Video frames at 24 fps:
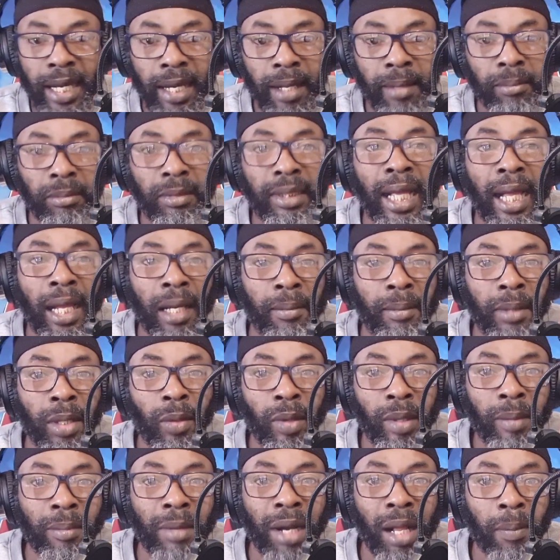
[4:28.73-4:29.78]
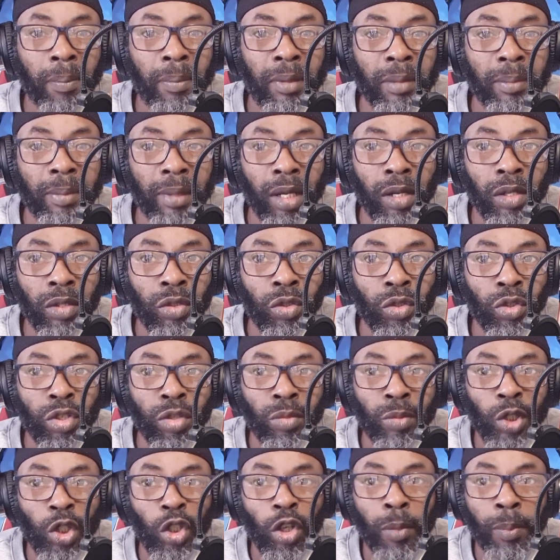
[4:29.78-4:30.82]
in them time when black people go through
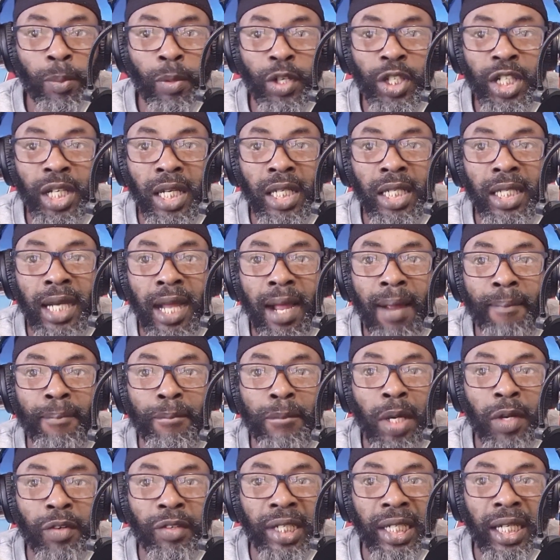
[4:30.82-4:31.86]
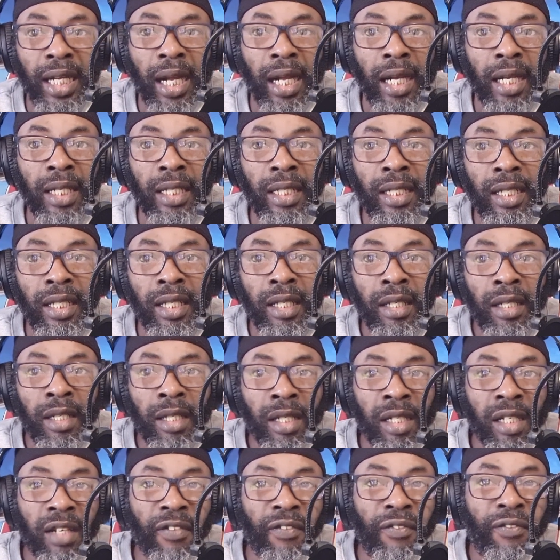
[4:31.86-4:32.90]
so much oppression in America,
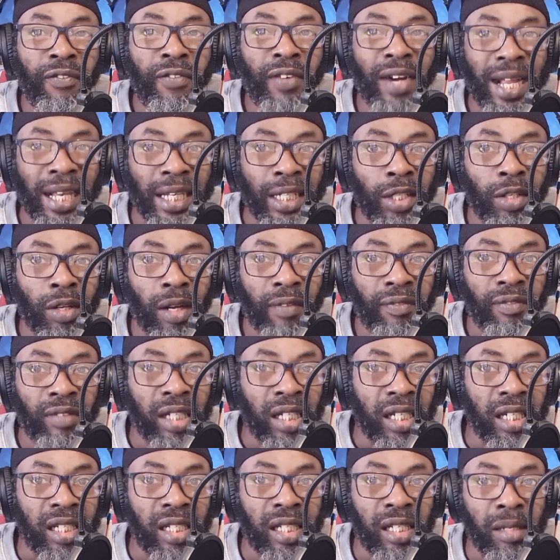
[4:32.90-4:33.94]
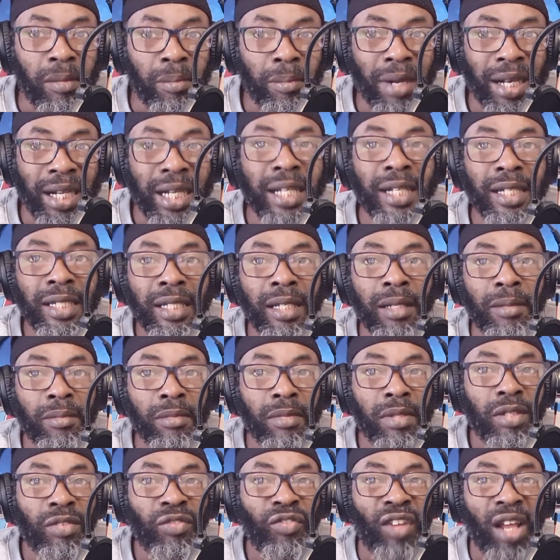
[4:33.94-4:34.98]
the value of these
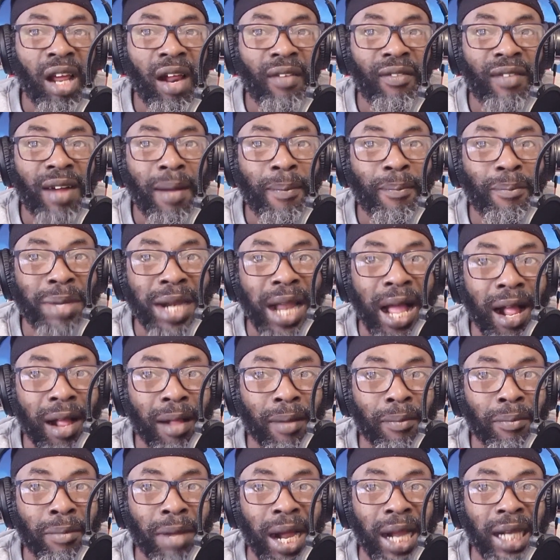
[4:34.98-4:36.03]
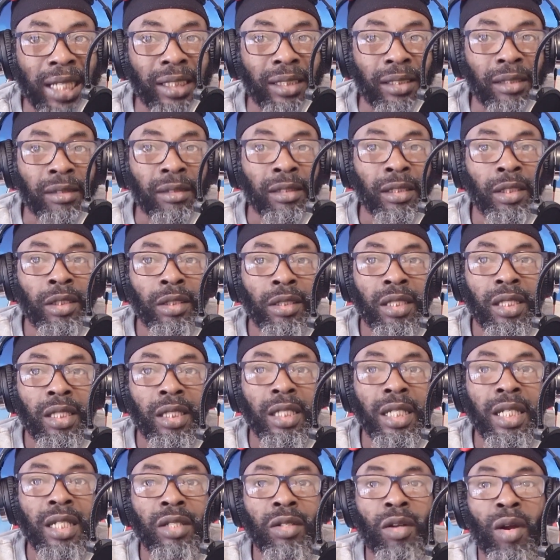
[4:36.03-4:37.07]
symbolisms for a black man, you know,
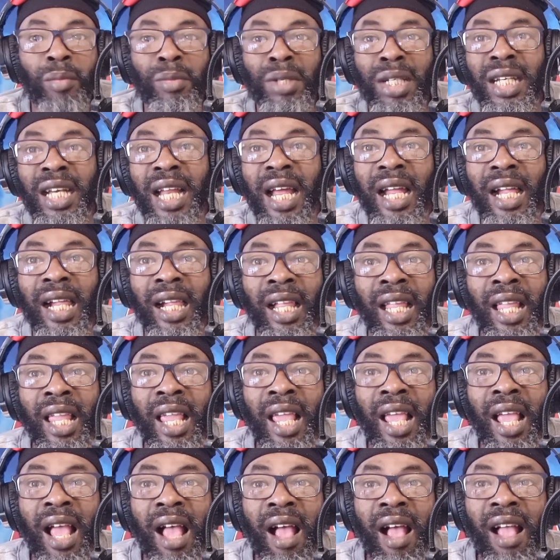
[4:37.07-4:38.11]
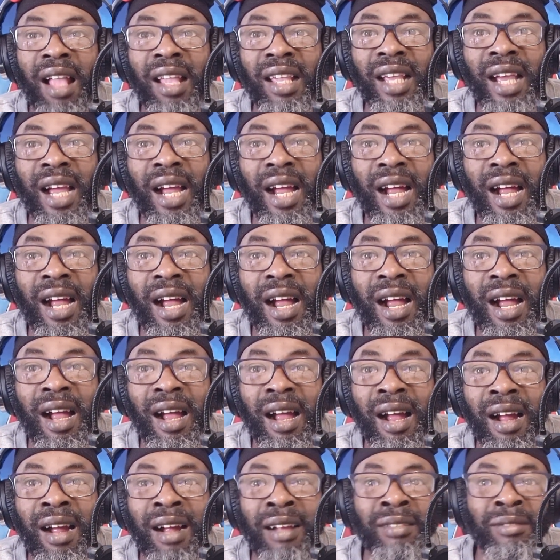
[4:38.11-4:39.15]
see this coming like
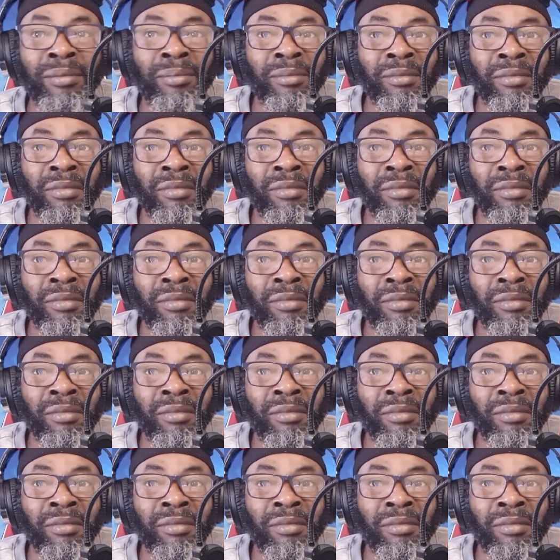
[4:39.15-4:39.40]
a